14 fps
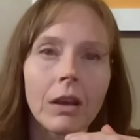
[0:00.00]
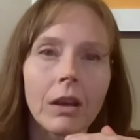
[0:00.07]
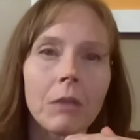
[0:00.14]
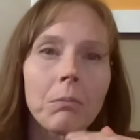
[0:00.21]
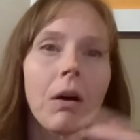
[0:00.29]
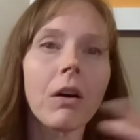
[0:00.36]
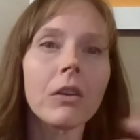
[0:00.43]

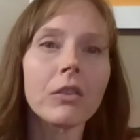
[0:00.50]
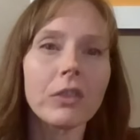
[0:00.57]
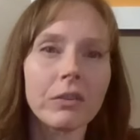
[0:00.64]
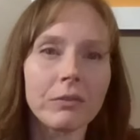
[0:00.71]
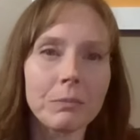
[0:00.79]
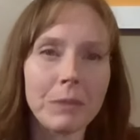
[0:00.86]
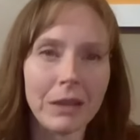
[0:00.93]

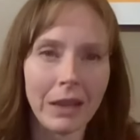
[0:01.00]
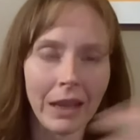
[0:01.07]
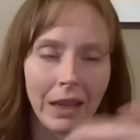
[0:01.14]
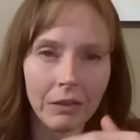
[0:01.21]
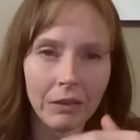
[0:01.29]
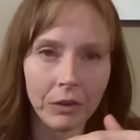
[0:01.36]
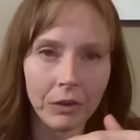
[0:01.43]
compulsive
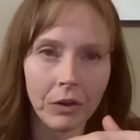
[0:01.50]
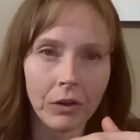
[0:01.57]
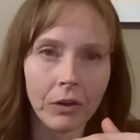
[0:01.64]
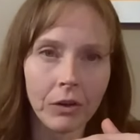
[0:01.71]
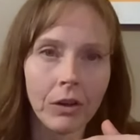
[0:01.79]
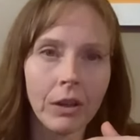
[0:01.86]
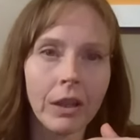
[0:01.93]

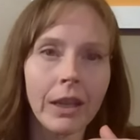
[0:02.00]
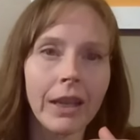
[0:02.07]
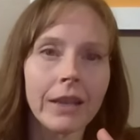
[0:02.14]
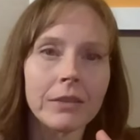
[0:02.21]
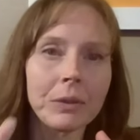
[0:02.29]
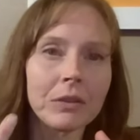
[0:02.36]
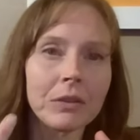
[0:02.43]
behavior,
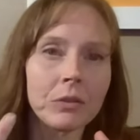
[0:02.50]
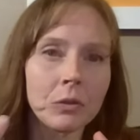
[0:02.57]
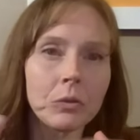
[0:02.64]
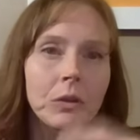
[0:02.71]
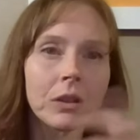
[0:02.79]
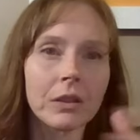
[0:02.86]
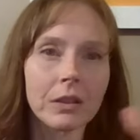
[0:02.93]
it's with
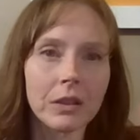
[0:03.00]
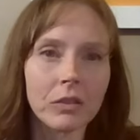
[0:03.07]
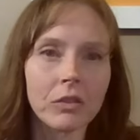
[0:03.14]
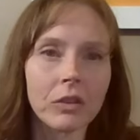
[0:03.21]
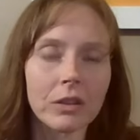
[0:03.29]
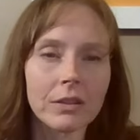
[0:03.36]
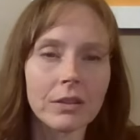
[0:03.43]
two
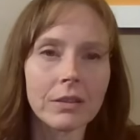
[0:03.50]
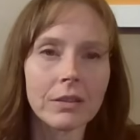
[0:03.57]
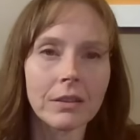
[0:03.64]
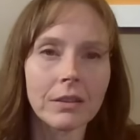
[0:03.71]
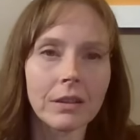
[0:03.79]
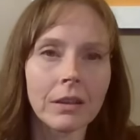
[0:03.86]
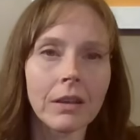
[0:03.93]

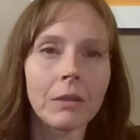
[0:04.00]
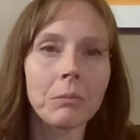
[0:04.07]
conditions